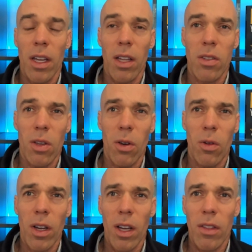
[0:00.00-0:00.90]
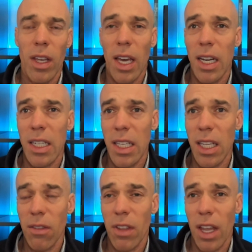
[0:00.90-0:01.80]
And so they kind of
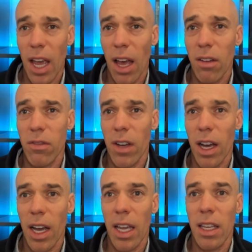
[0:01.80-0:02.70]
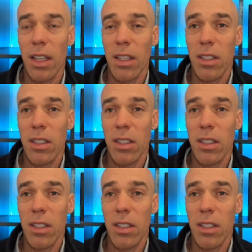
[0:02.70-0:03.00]
need, if they have high